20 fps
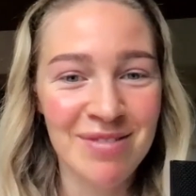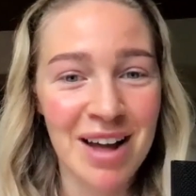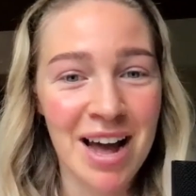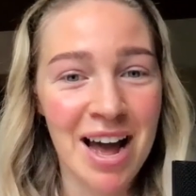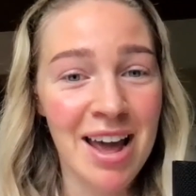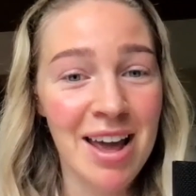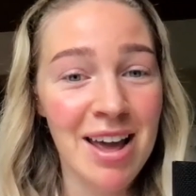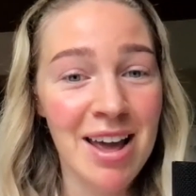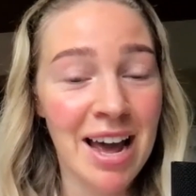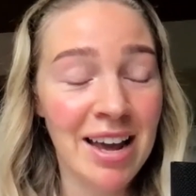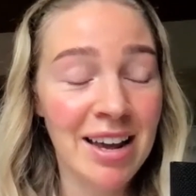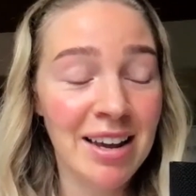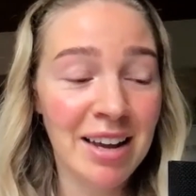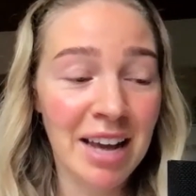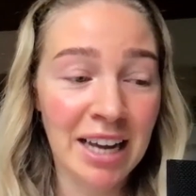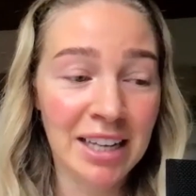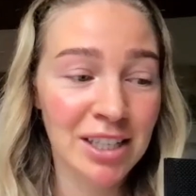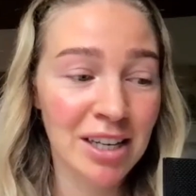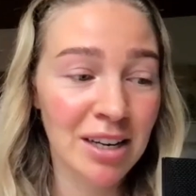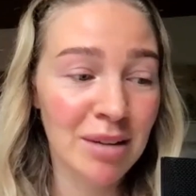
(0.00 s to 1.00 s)
I, I
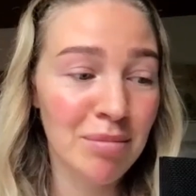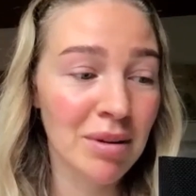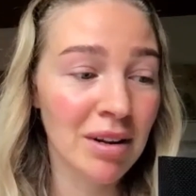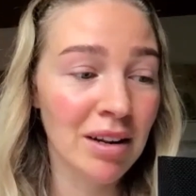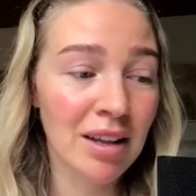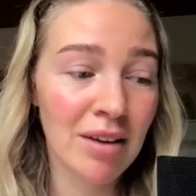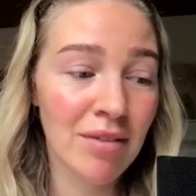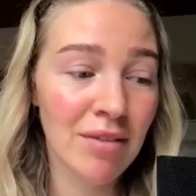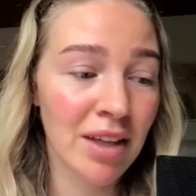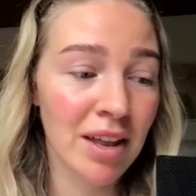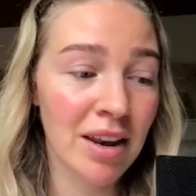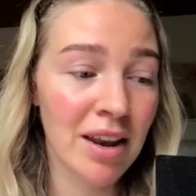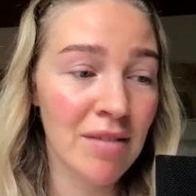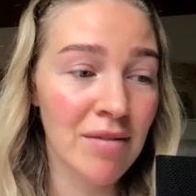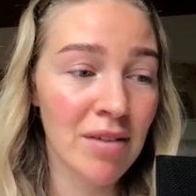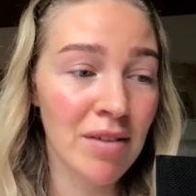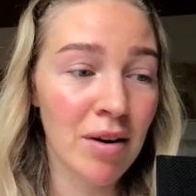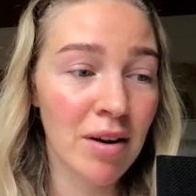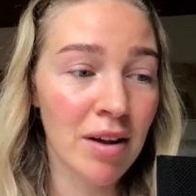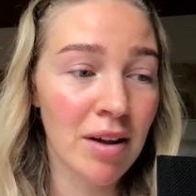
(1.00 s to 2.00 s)
actually believe they're
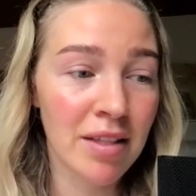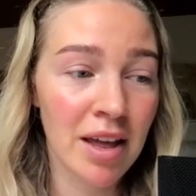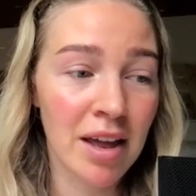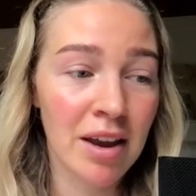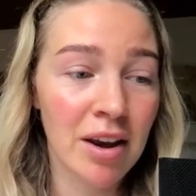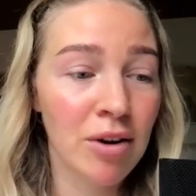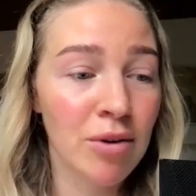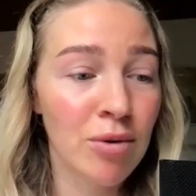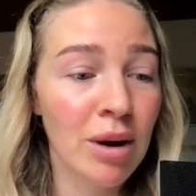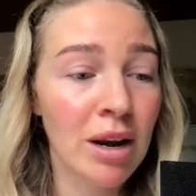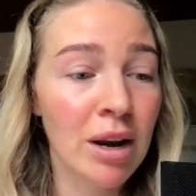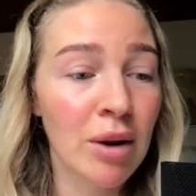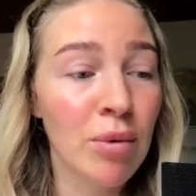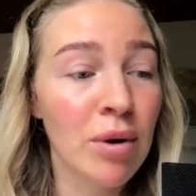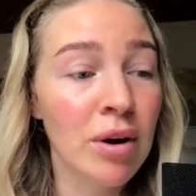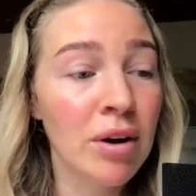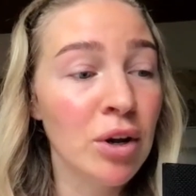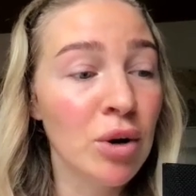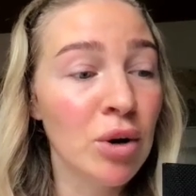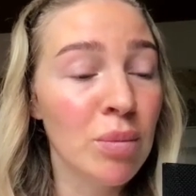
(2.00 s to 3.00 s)
never, they're not really
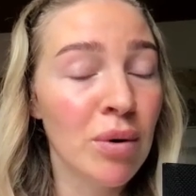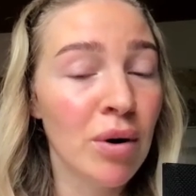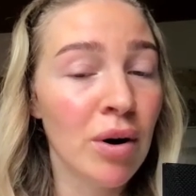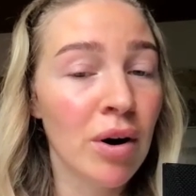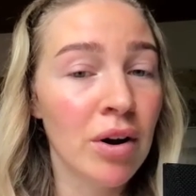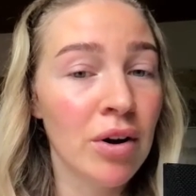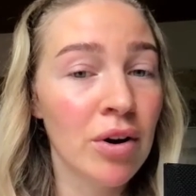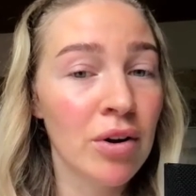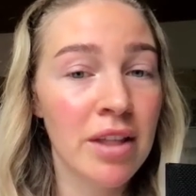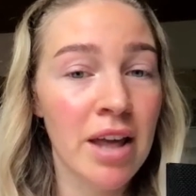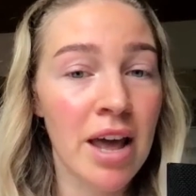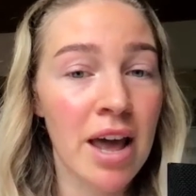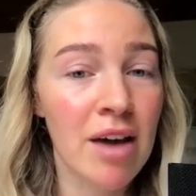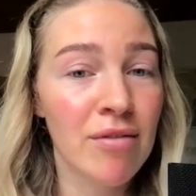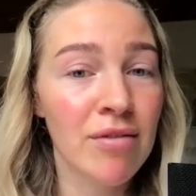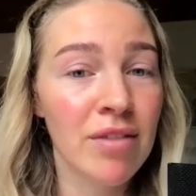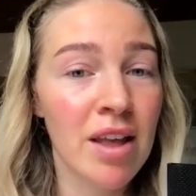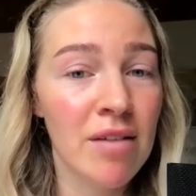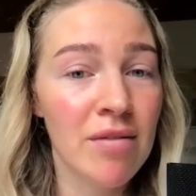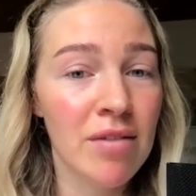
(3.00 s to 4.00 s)
newborn, and they
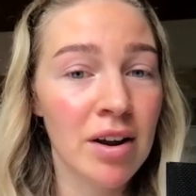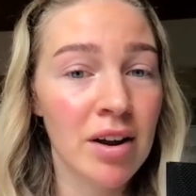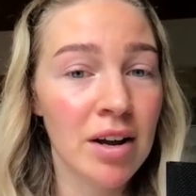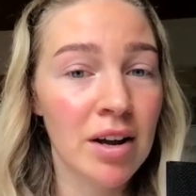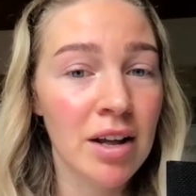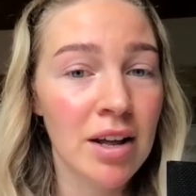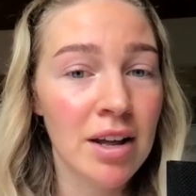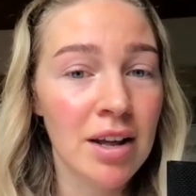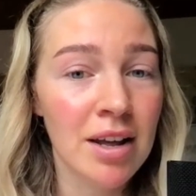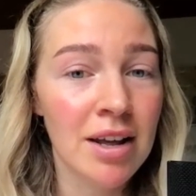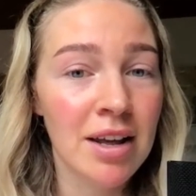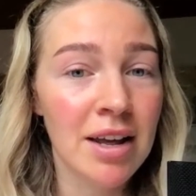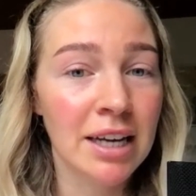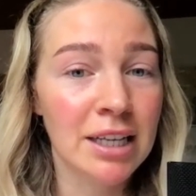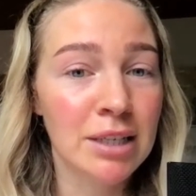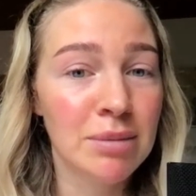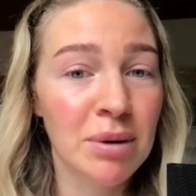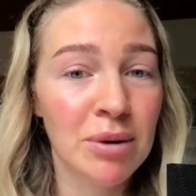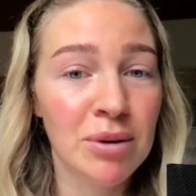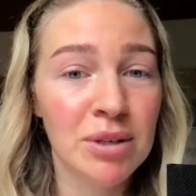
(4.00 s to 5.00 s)
have never
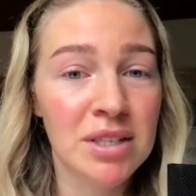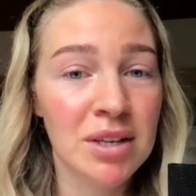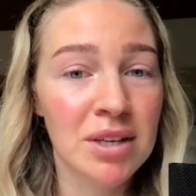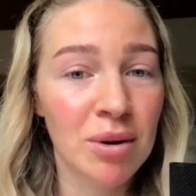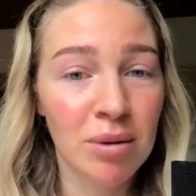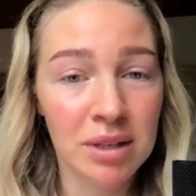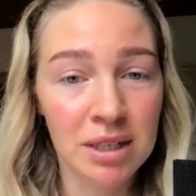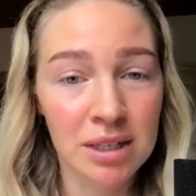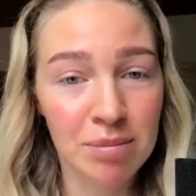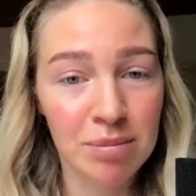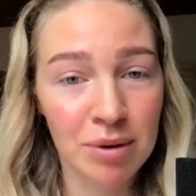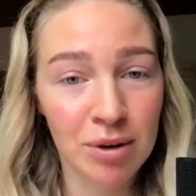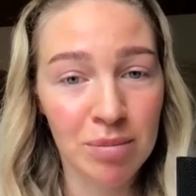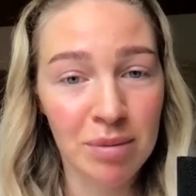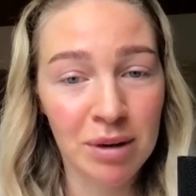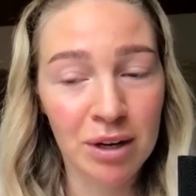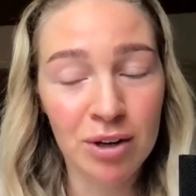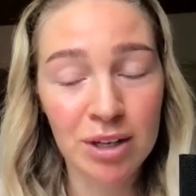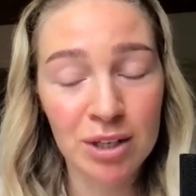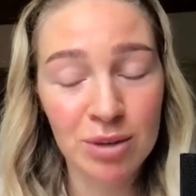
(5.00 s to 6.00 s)
experienced the Holy Spirit.
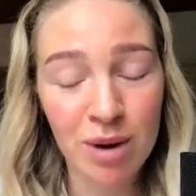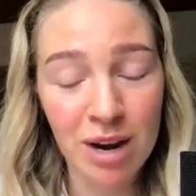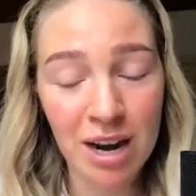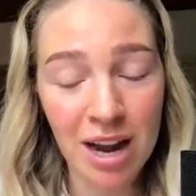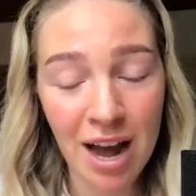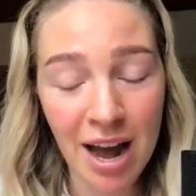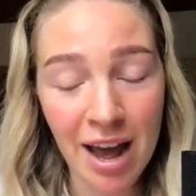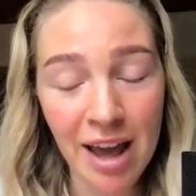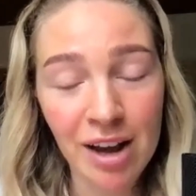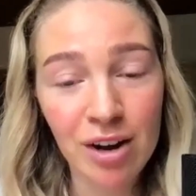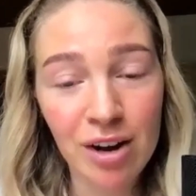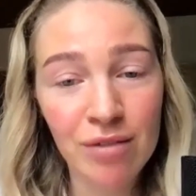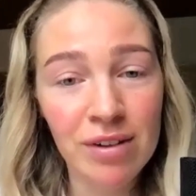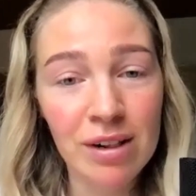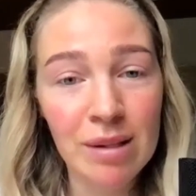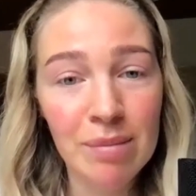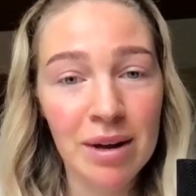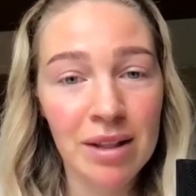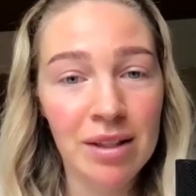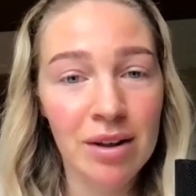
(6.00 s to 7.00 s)
Because when I got
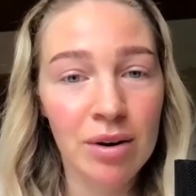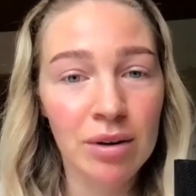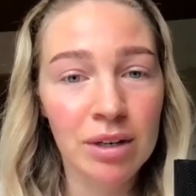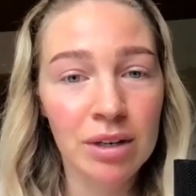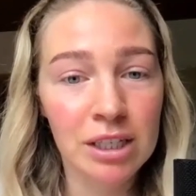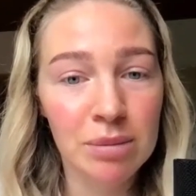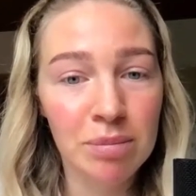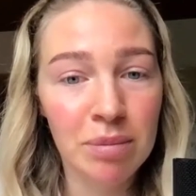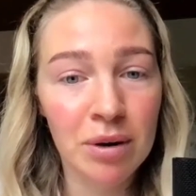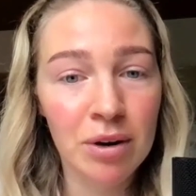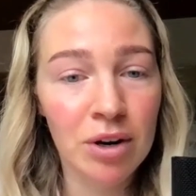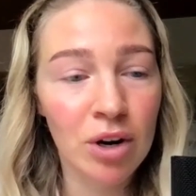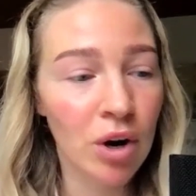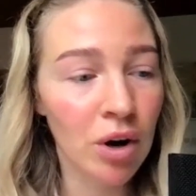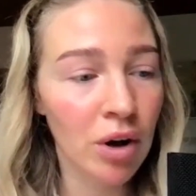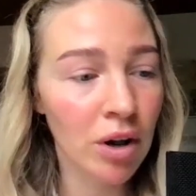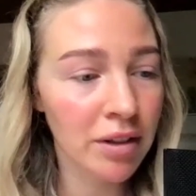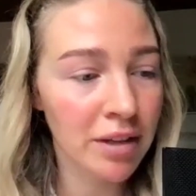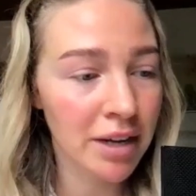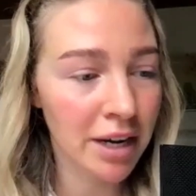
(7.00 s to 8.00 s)
filled by the Holy Spirit,
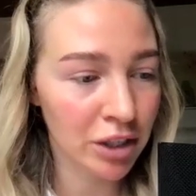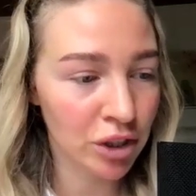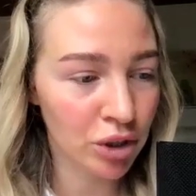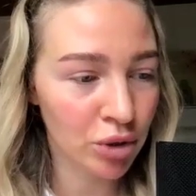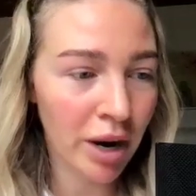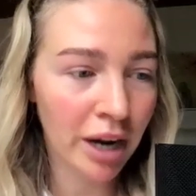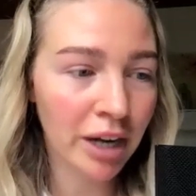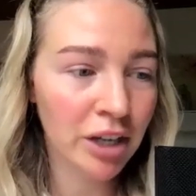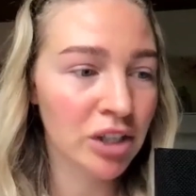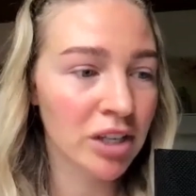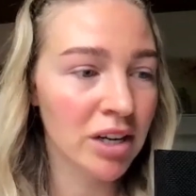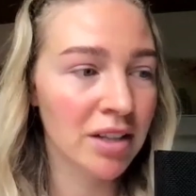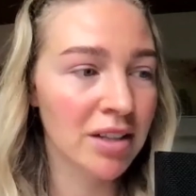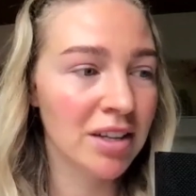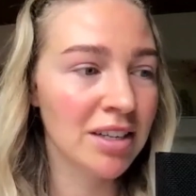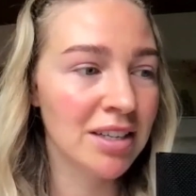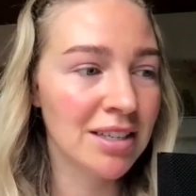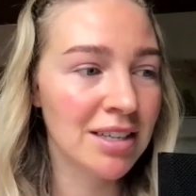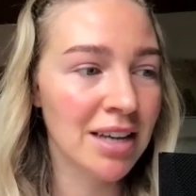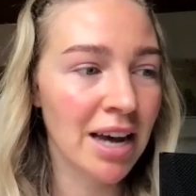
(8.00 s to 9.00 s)
all the attraction and
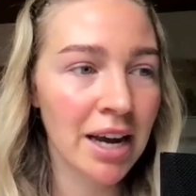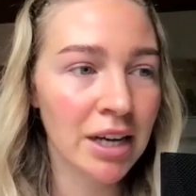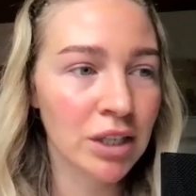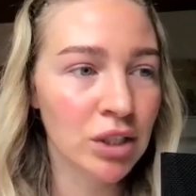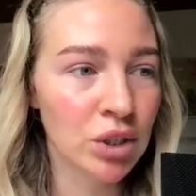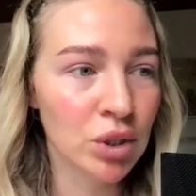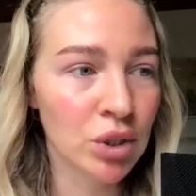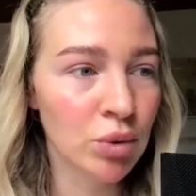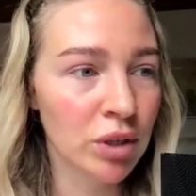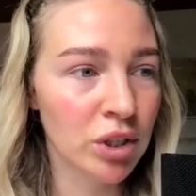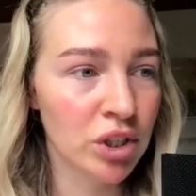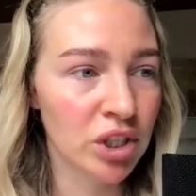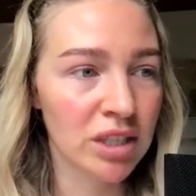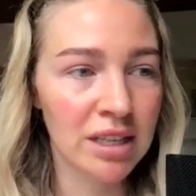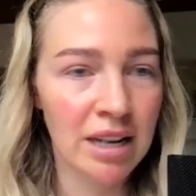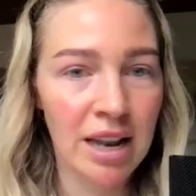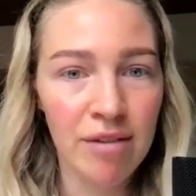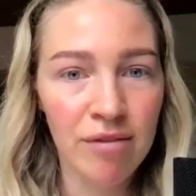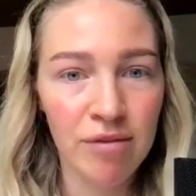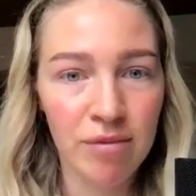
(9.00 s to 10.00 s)
the desire to do it
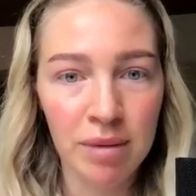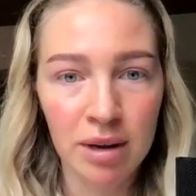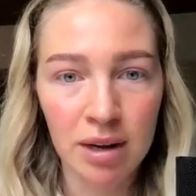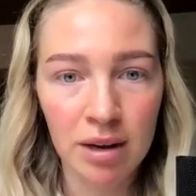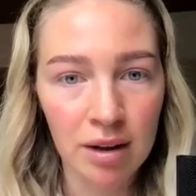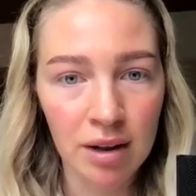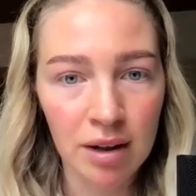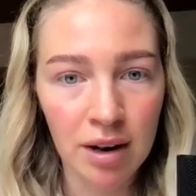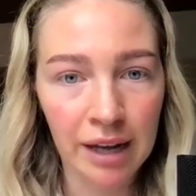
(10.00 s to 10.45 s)
just left me.